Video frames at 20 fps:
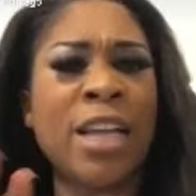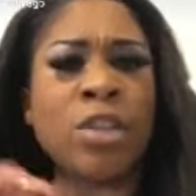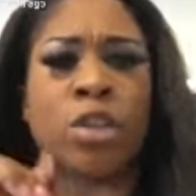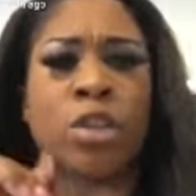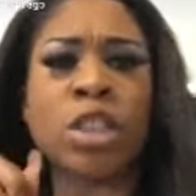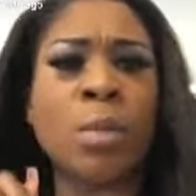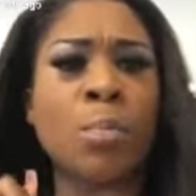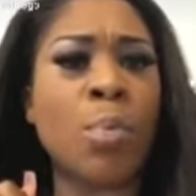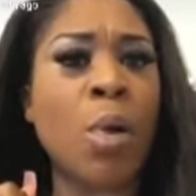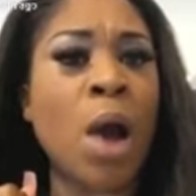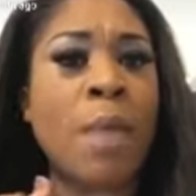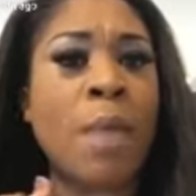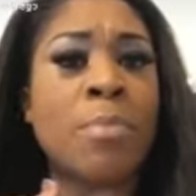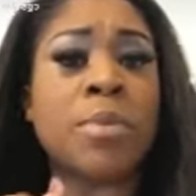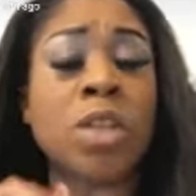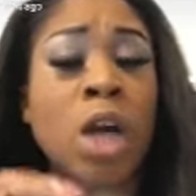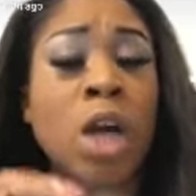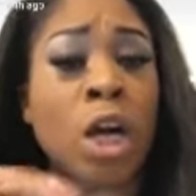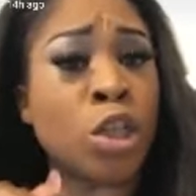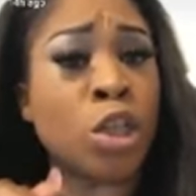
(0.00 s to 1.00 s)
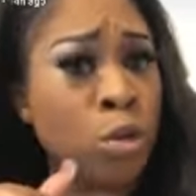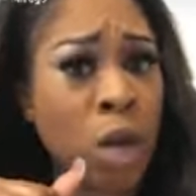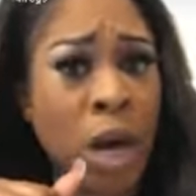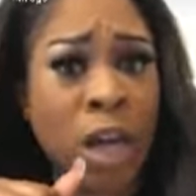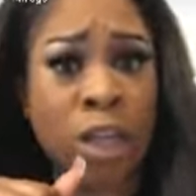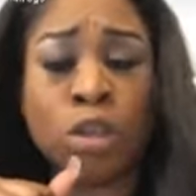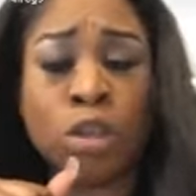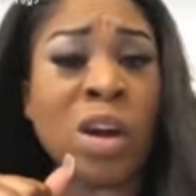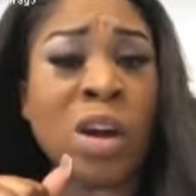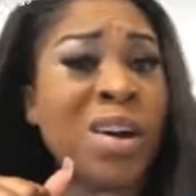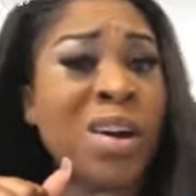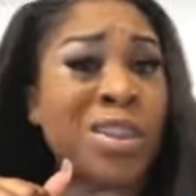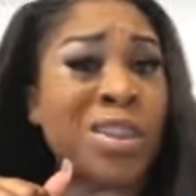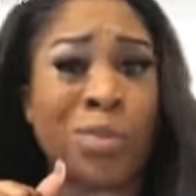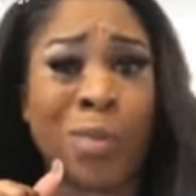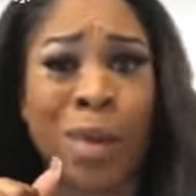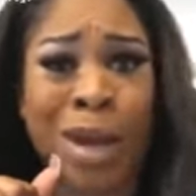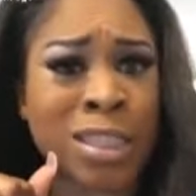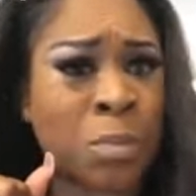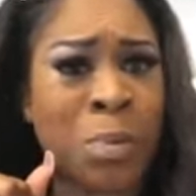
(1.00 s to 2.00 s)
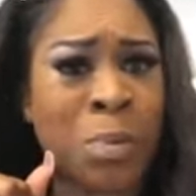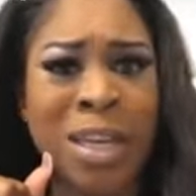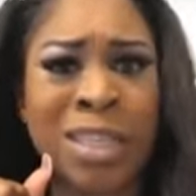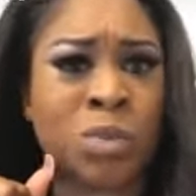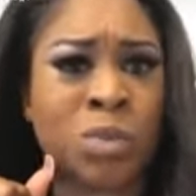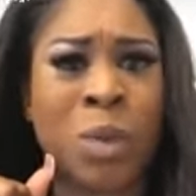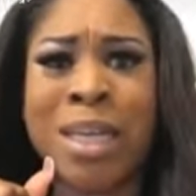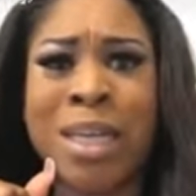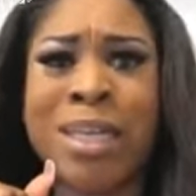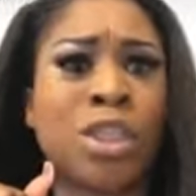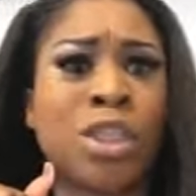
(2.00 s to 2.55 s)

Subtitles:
some problems. Are you throwing threats, bitch? We could do